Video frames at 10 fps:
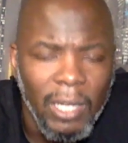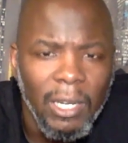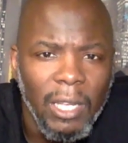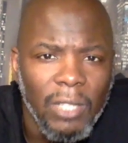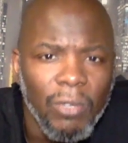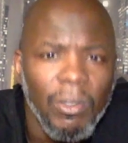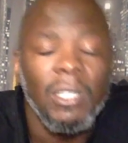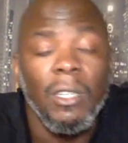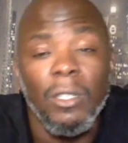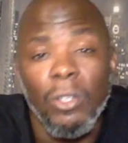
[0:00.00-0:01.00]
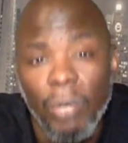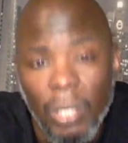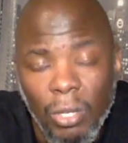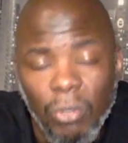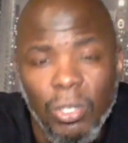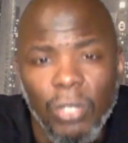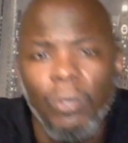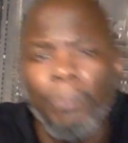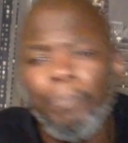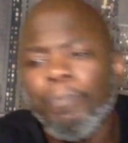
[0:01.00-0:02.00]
getting interested in doing YouTube,